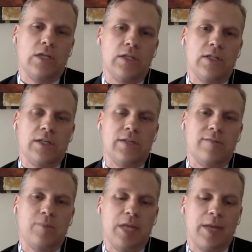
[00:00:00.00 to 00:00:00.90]
in the sense
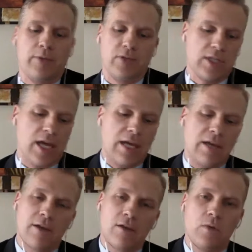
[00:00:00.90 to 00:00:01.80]
of being able to say
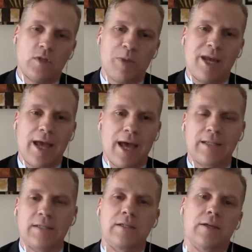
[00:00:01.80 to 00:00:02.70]
we spent
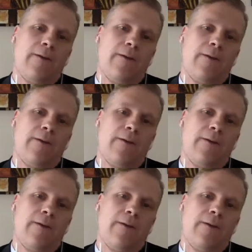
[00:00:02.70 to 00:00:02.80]
X,